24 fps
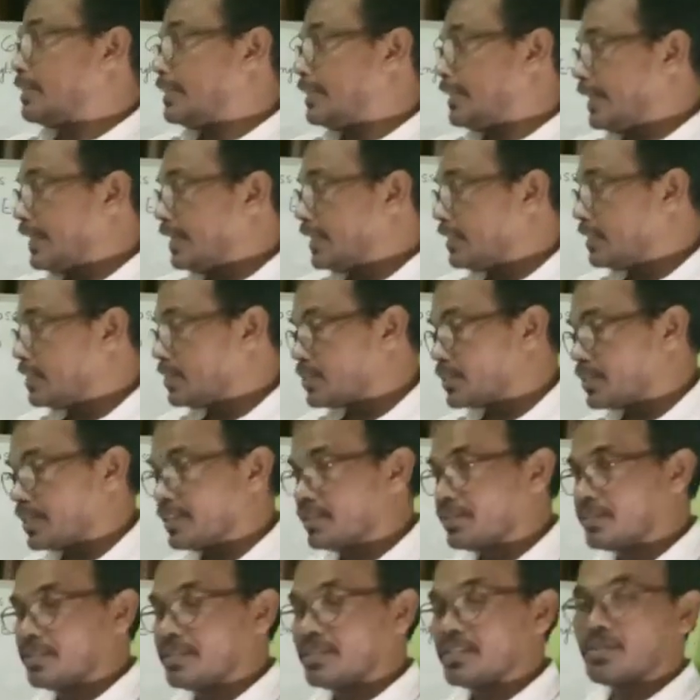Take the
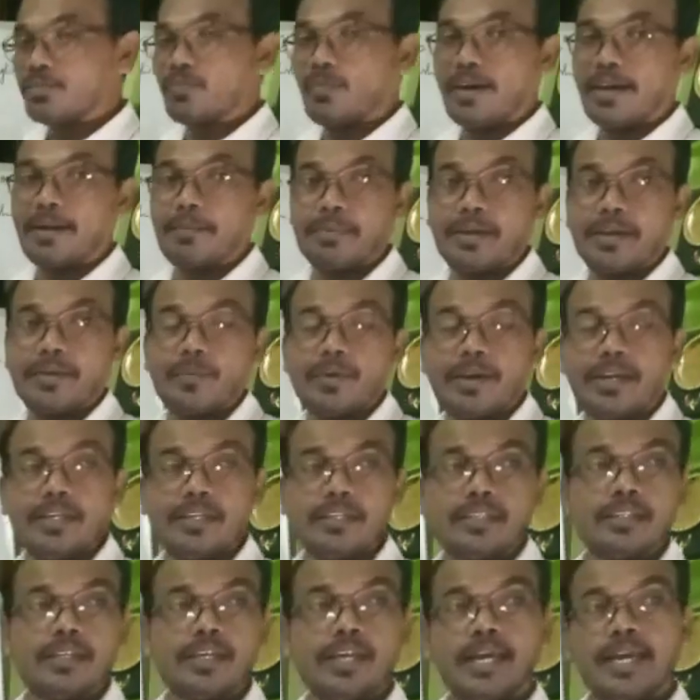sentence one by
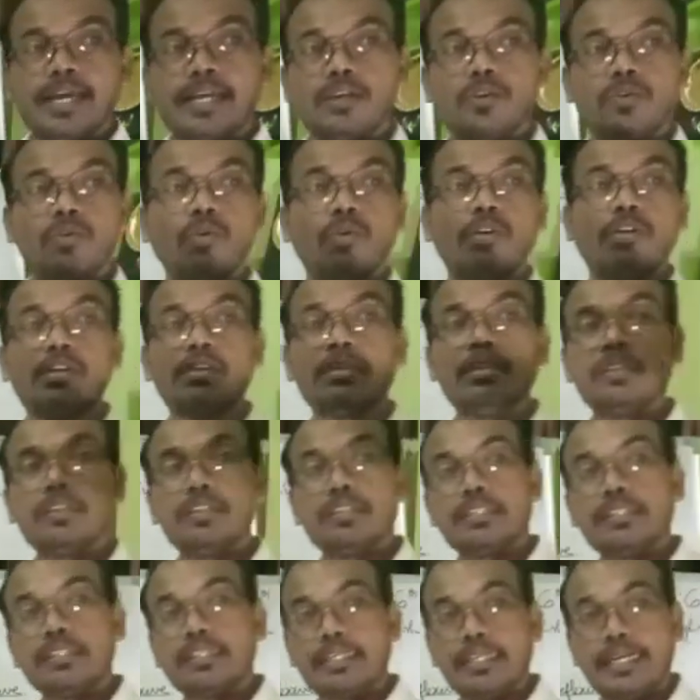one and go
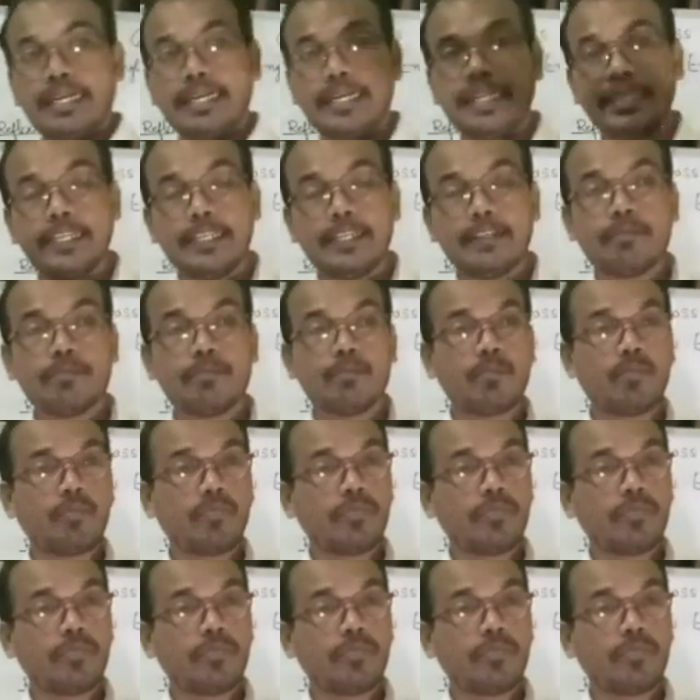on writing